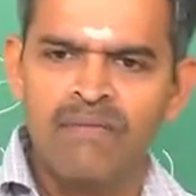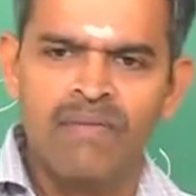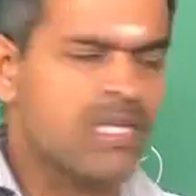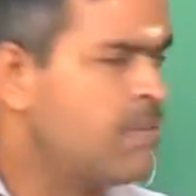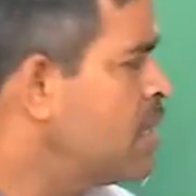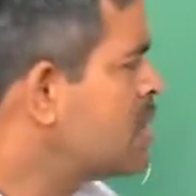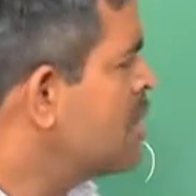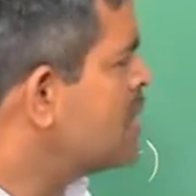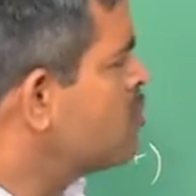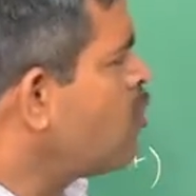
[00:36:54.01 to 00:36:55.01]
whether my risk
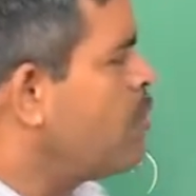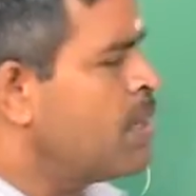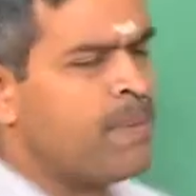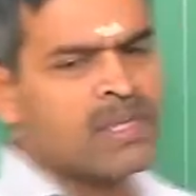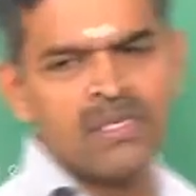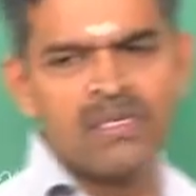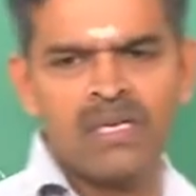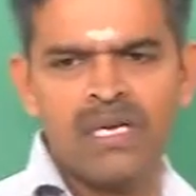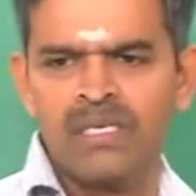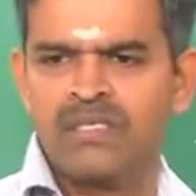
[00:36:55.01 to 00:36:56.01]
is so many
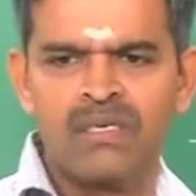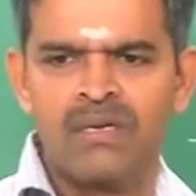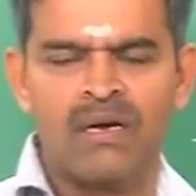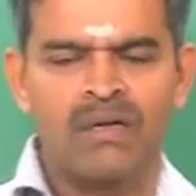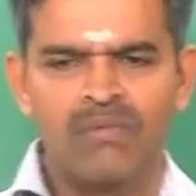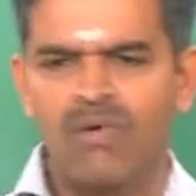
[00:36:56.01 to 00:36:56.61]
percentage etc.